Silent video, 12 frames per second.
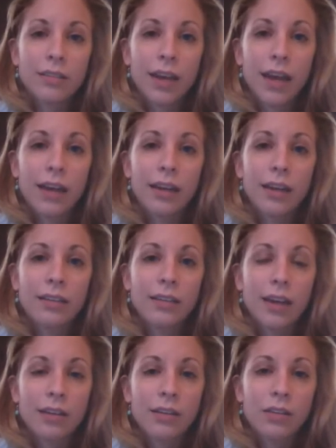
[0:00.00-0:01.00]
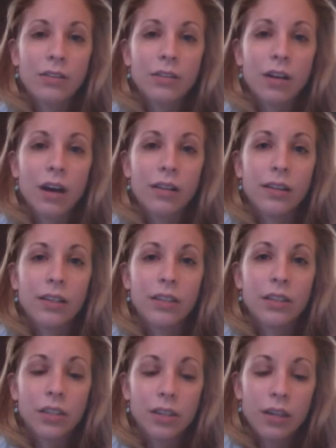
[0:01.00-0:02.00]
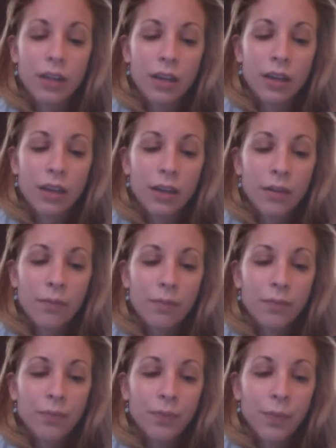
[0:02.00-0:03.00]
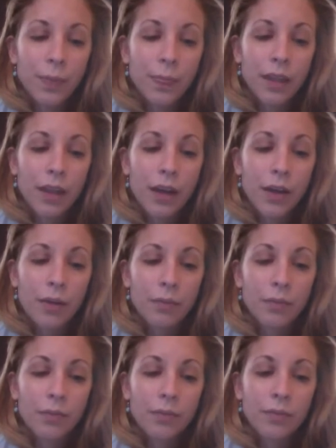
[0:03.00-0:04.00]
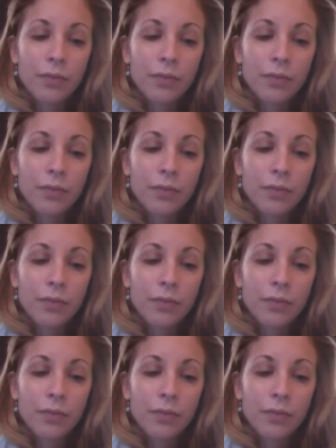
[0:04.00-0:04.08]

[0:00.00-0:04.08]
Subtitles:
at a technical college. Um,